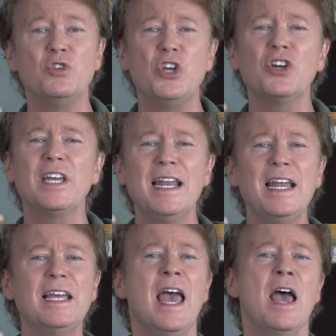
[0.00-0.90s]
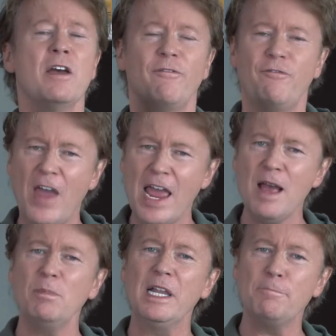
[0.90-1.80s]
You're getting
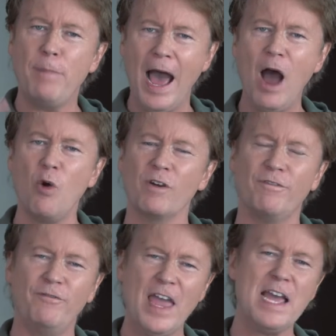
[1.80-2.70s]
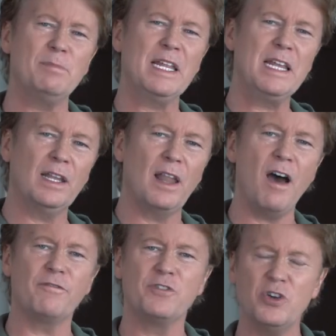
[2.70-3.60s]
family power, family love.